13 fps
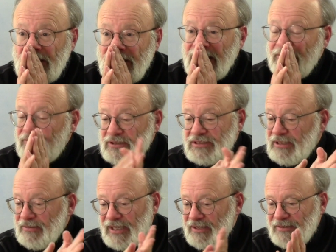And I feel,
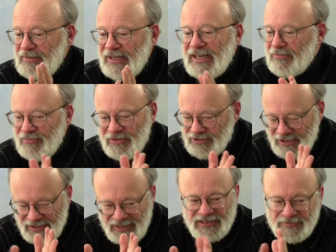
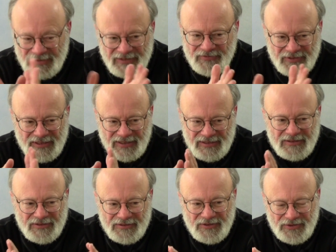embryos aren't kids, but I feel,
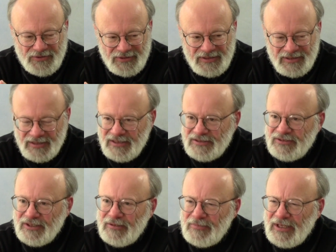you're doing it
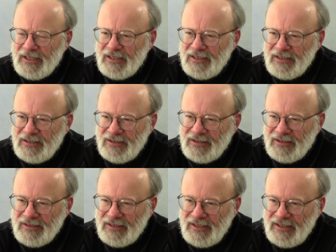because you're going to make a kid here.